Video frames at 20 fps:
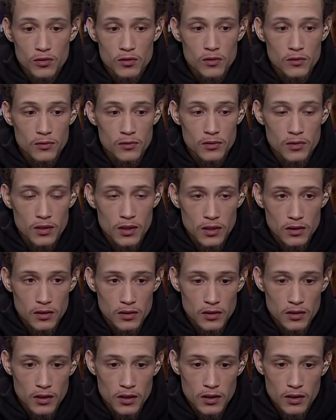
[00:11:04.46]
I would like to
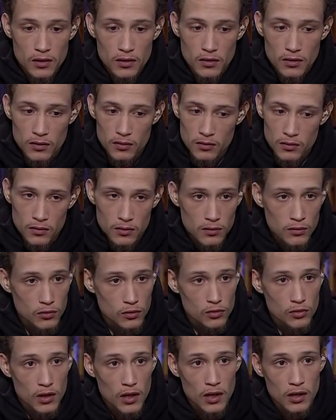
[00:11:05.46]
thank
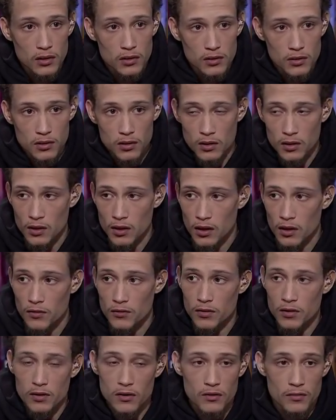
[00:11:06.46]
you guys and
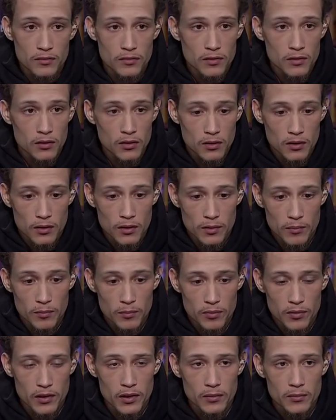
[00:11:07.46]
Erica for
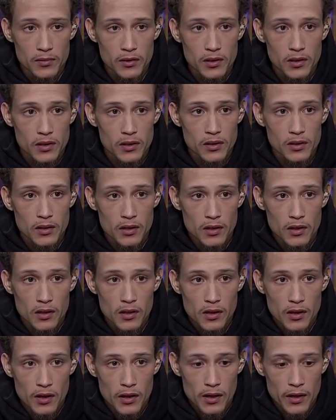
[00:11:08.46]
bringing me here,
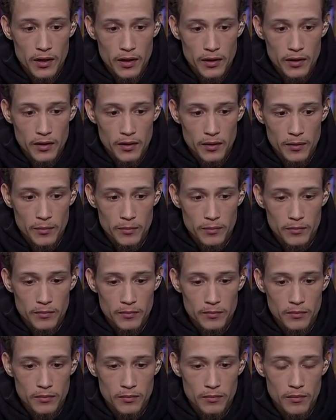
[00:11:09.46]
and um,
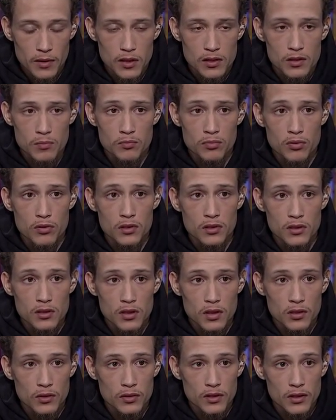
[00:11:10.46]
my supporters
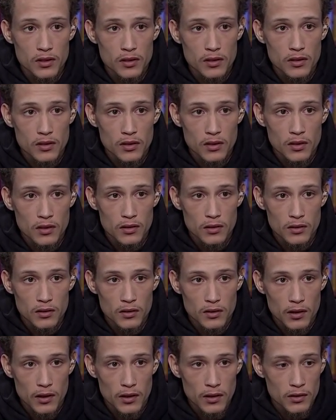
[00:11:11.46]
out there
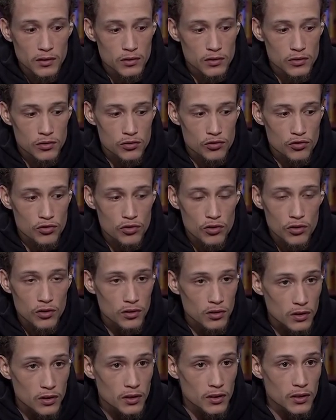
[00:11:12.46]
that
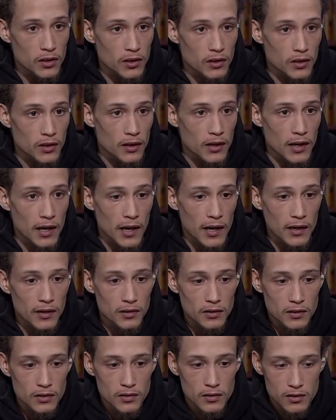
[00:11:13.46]
strongly and
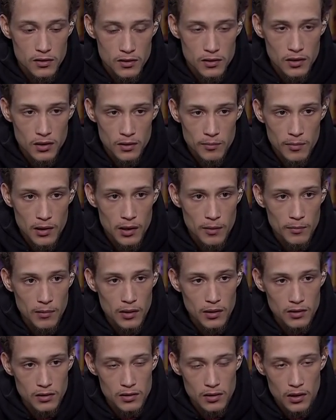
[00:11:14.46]
highly stick by
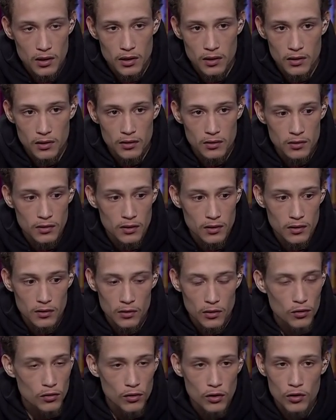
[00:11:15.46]
my side and
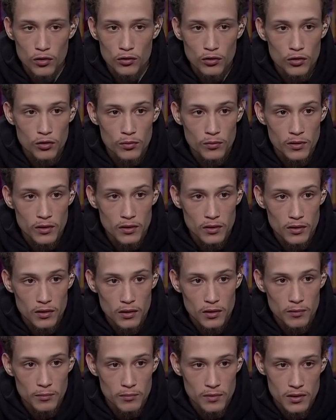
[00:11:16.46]
don't go nowhere.
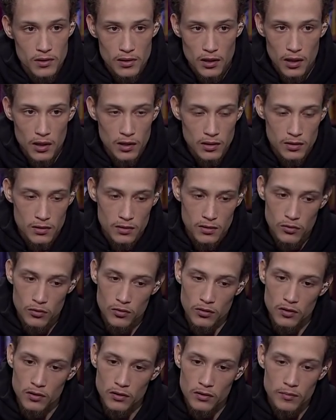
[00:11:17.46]
Besides
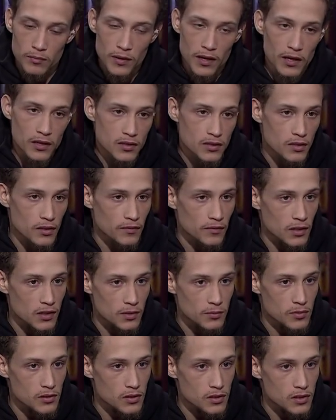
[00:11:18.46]
all the bad stuff that's
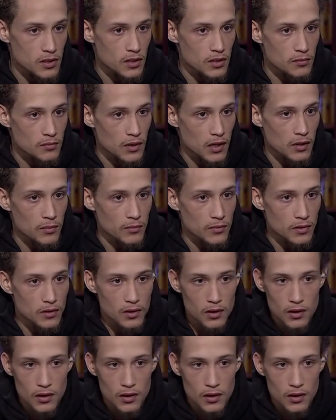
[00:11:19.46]
been said about me,